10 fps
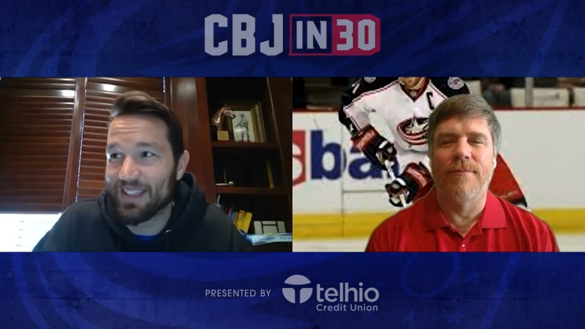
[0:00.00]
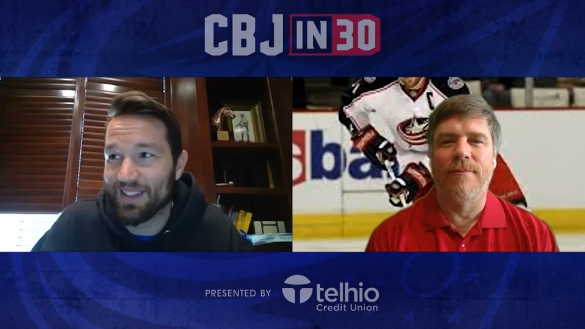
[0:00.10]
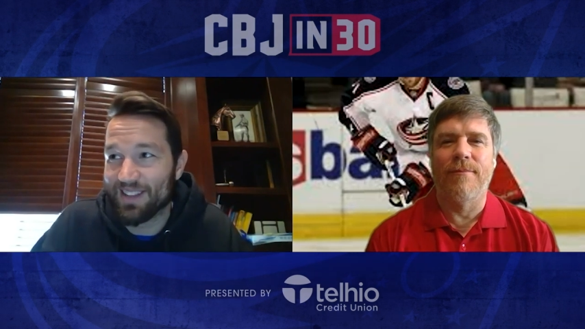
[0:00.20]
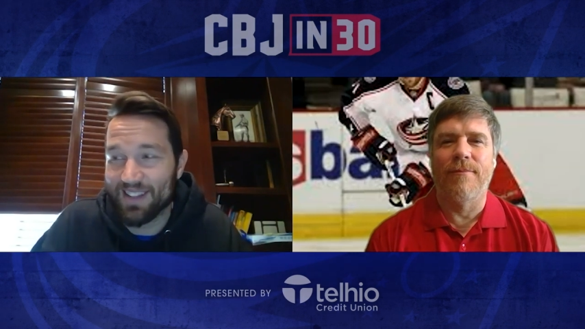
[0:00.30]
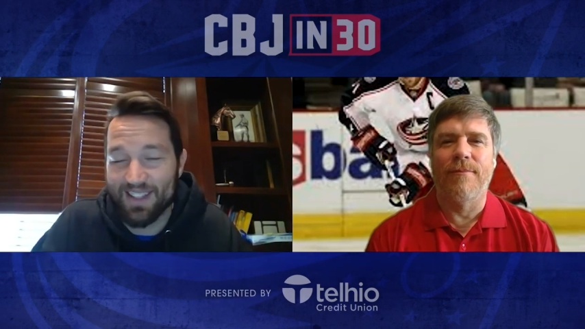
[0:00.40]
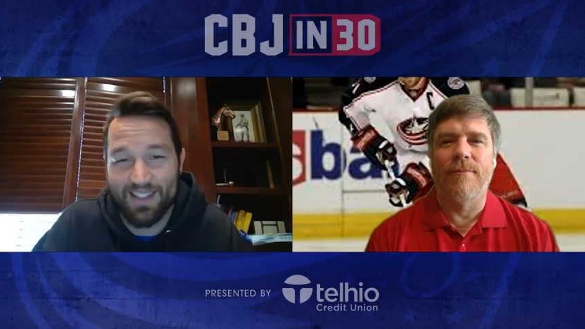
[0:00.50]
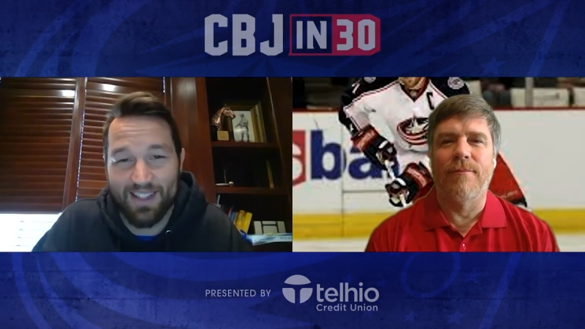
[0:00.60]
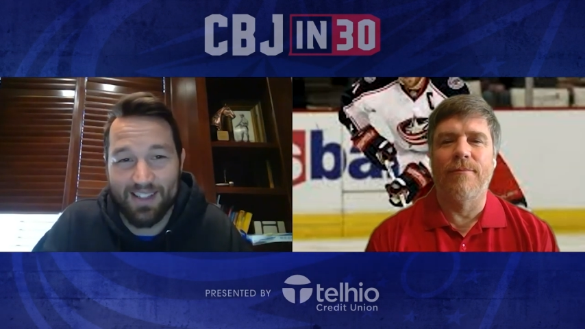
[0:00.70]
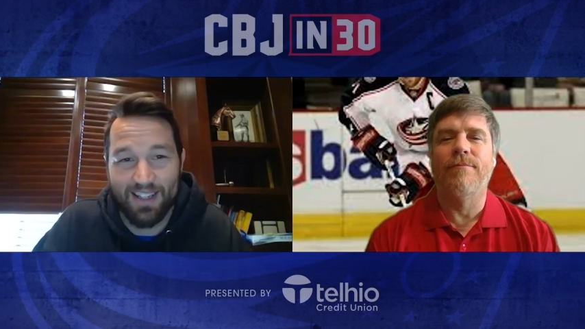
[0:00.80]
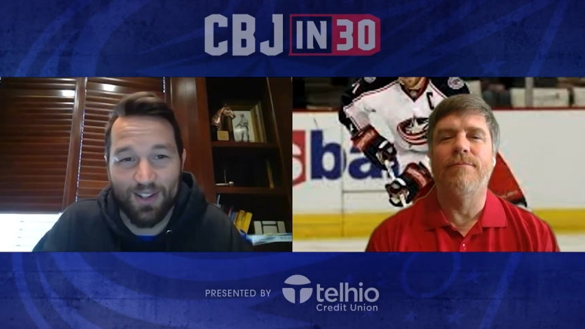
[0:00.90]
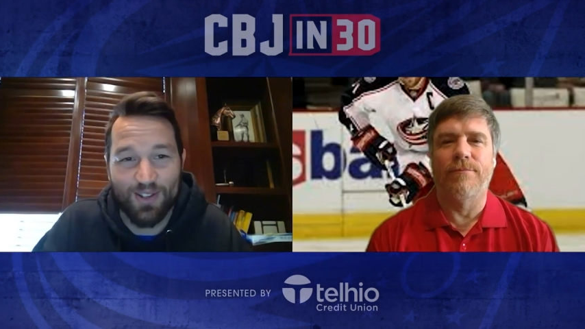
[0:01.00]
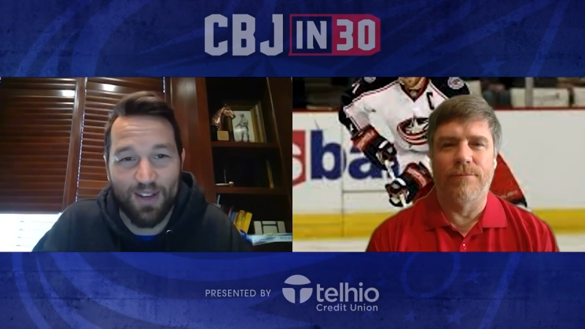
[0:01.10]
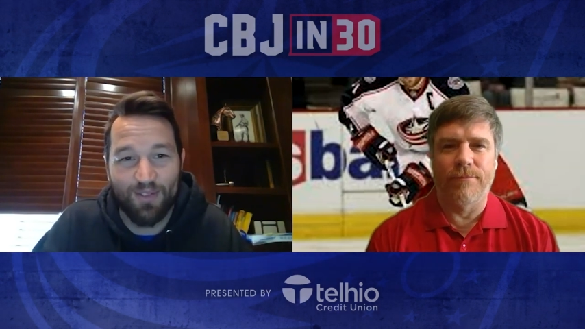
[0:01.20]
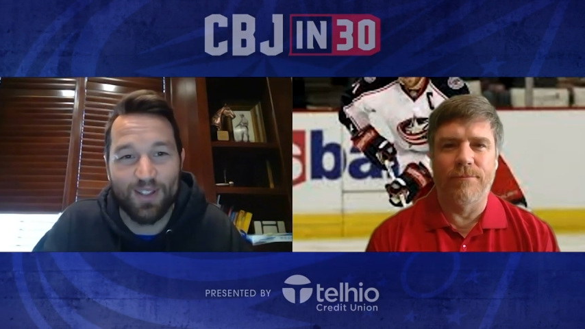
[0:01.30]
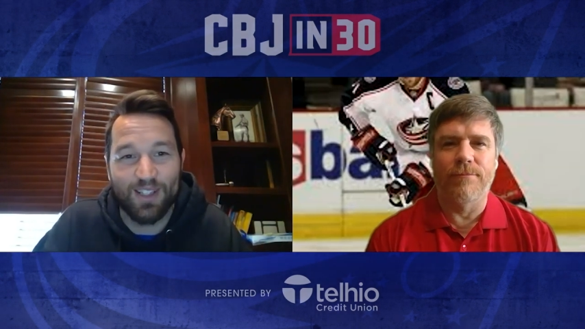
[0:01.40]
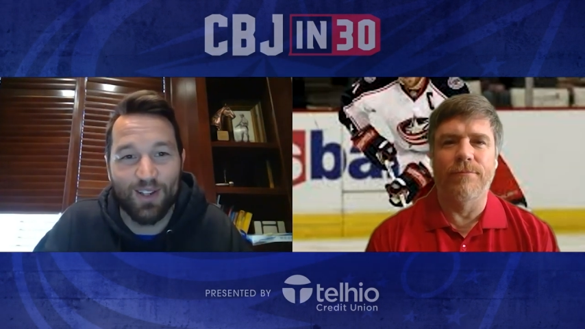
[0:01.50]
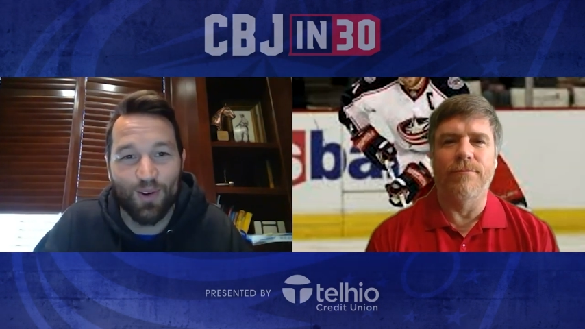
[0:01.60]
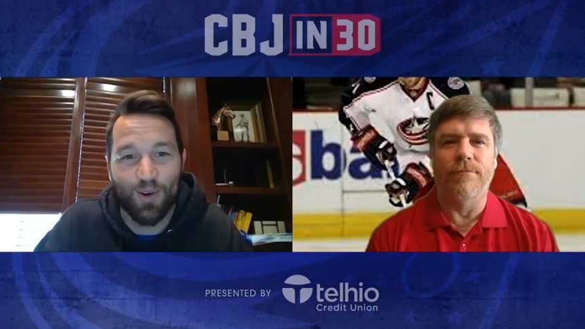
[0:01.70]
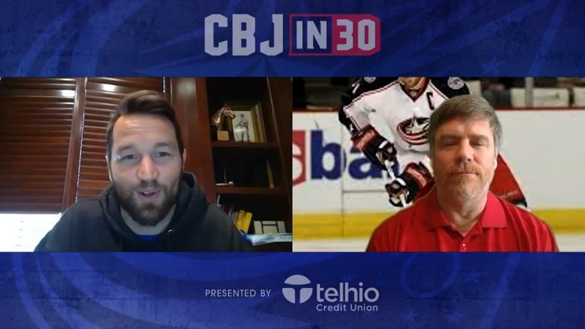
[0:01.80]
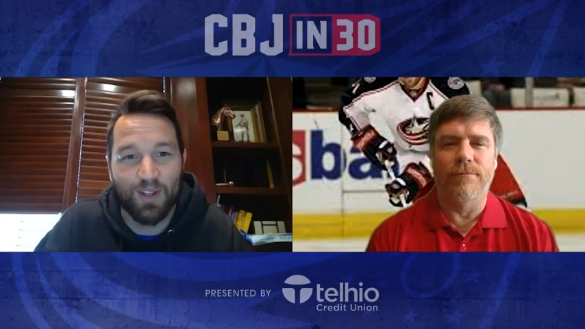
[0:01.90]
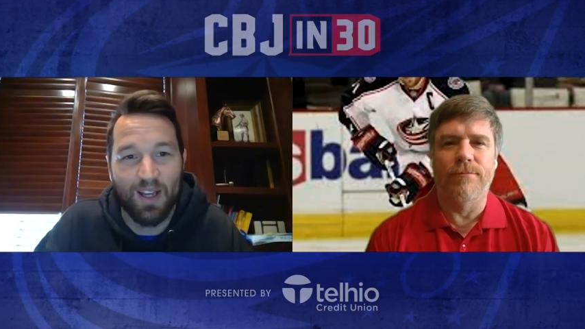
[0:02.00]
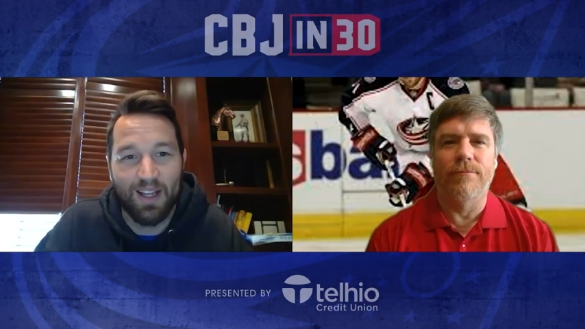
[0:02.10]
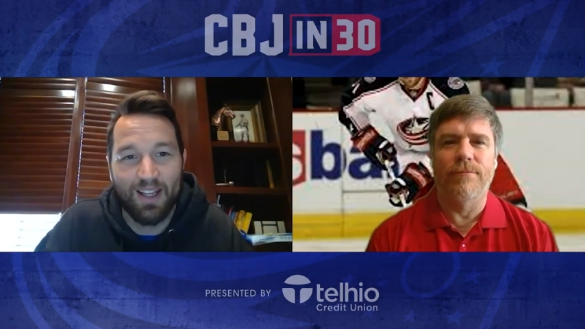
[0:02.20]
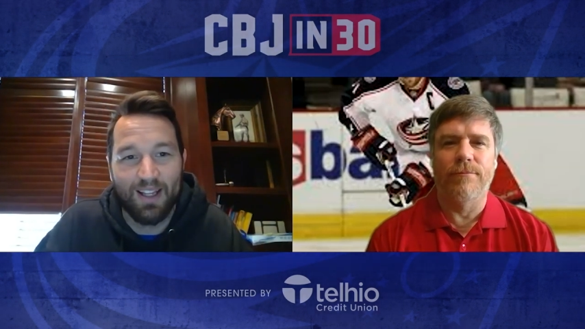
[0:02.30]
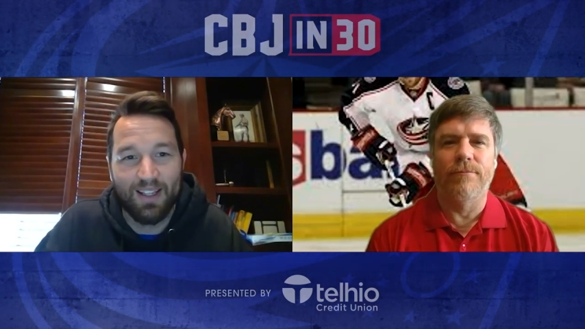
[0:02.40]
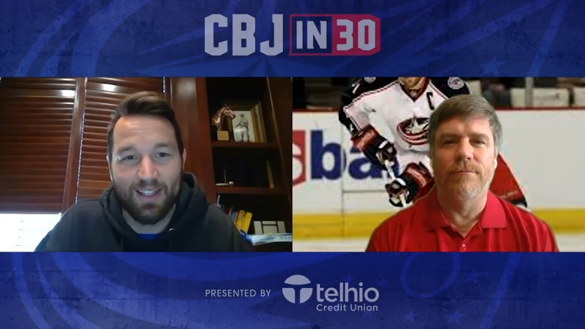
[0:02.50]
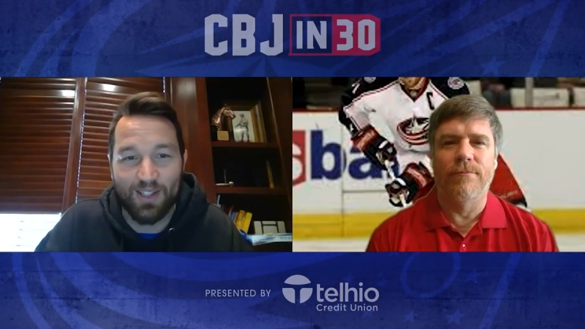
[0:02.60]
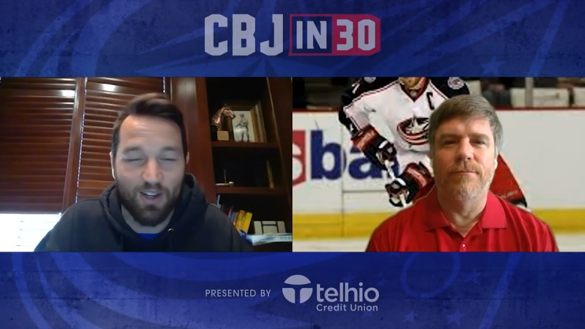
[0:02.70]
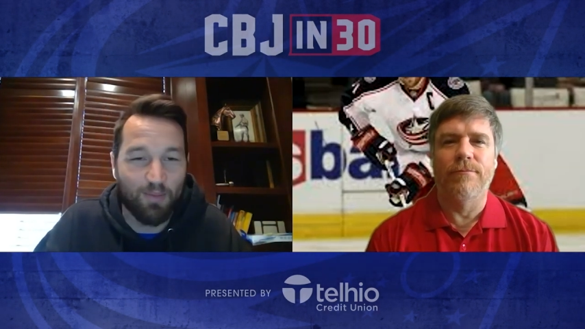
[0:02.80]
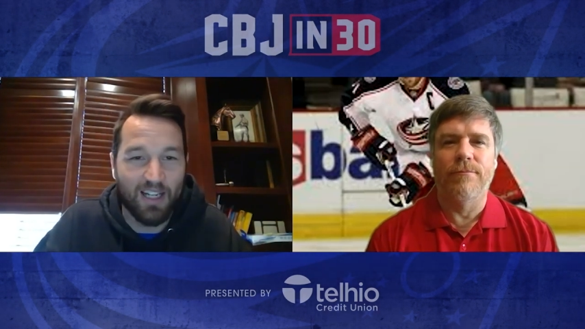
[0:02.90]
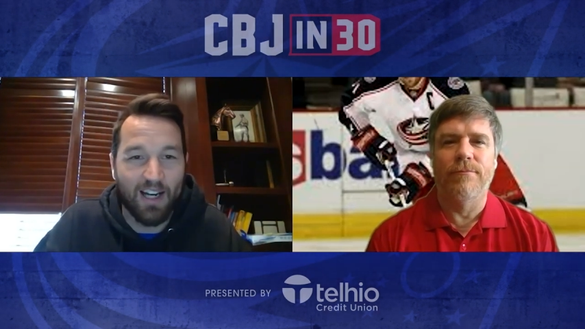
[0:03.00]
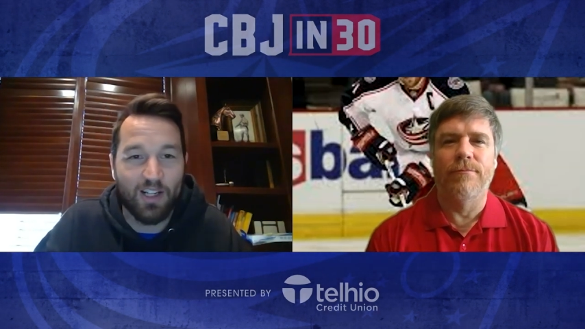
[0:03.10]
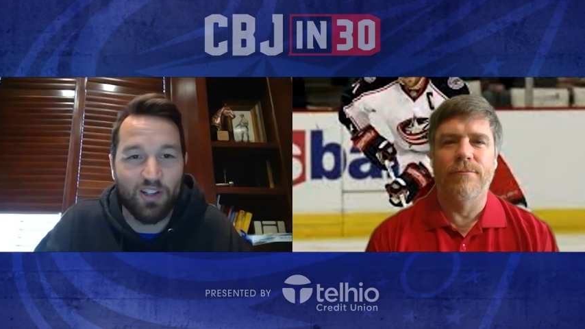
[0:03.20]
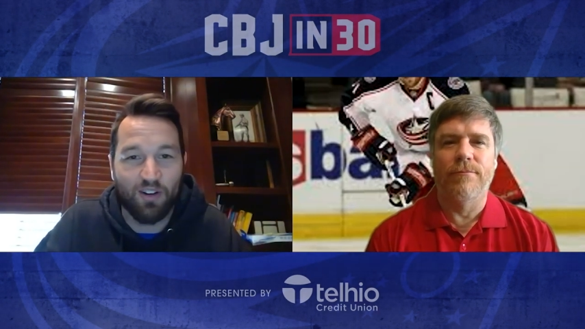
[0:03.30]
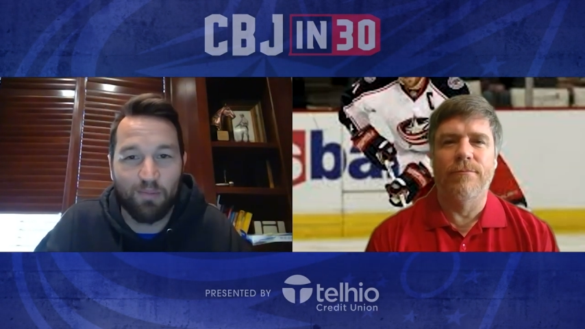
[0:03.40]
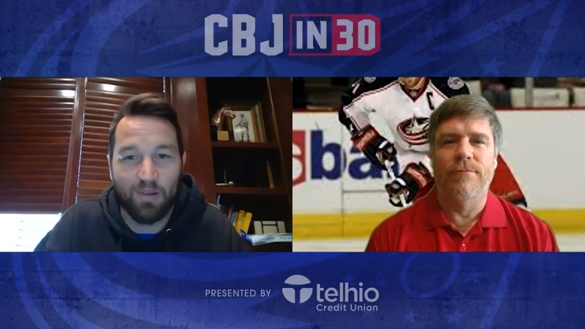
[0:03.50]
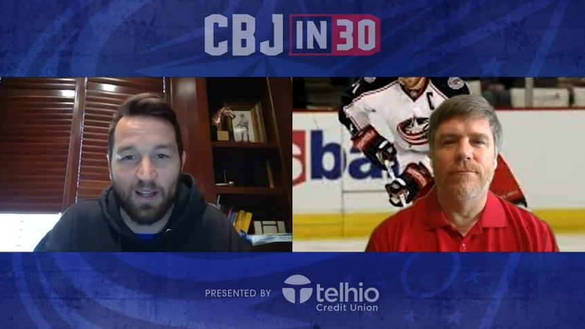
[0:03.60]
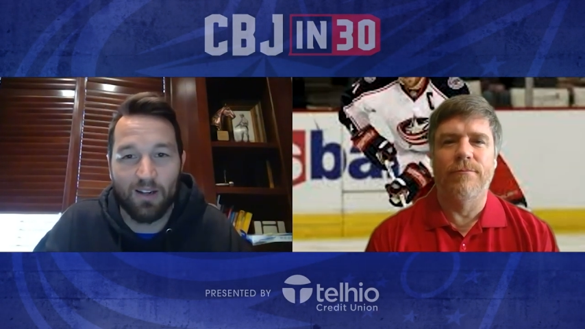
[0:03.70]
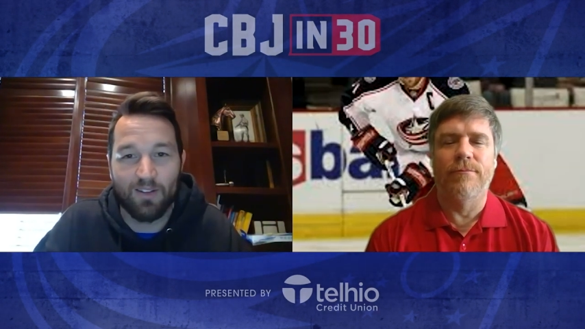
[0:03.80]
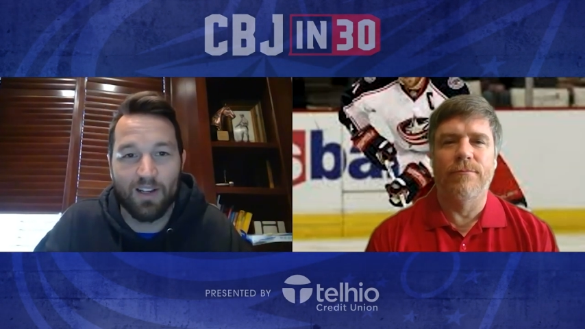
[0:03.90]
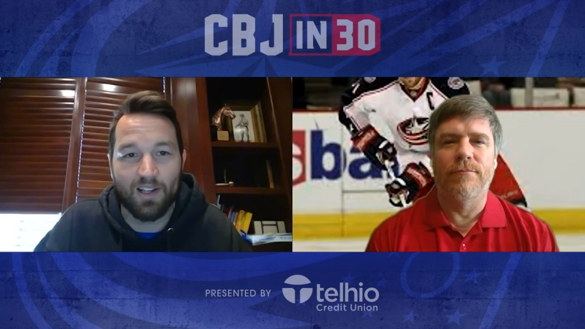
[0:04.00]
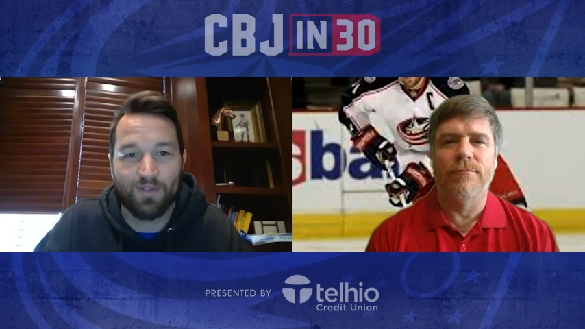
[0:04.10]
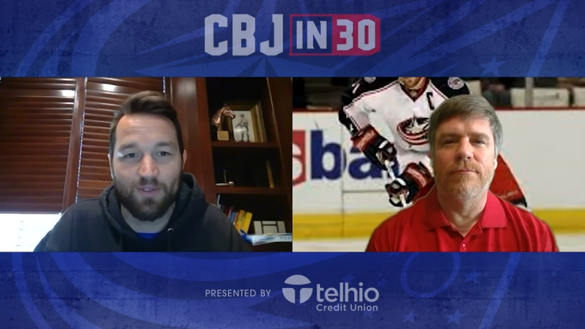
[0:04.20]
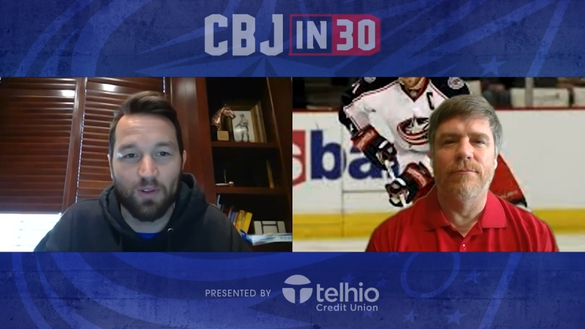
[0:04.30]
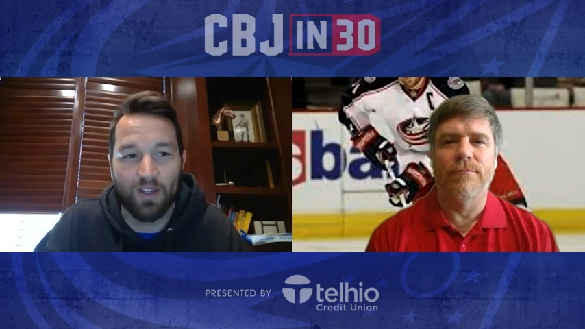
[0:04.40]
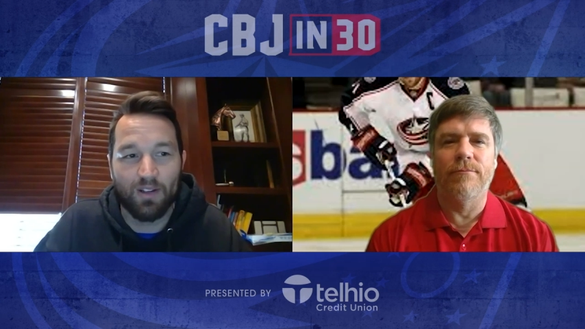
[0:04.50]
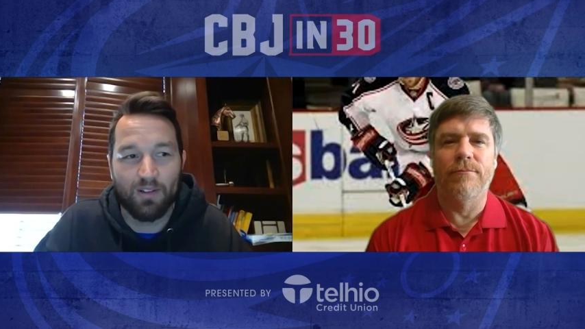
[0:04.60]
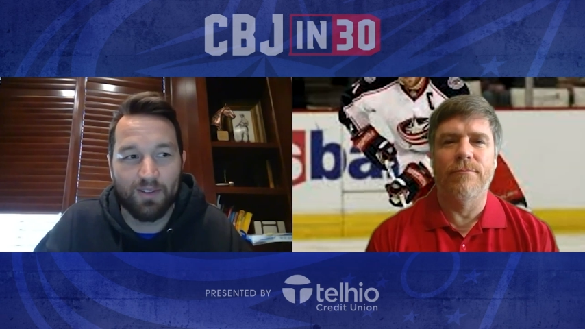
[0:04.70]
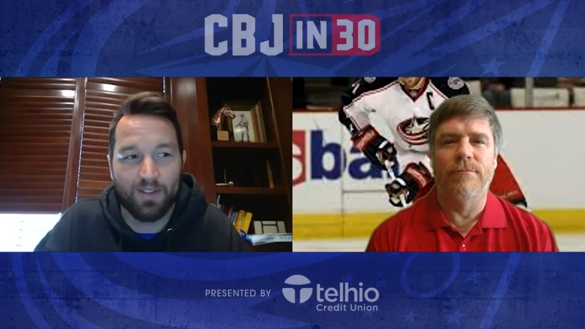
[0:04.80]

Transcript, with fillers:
Speaker 1: that this 16 or 17 year old is going to be an NHL player in the next few years?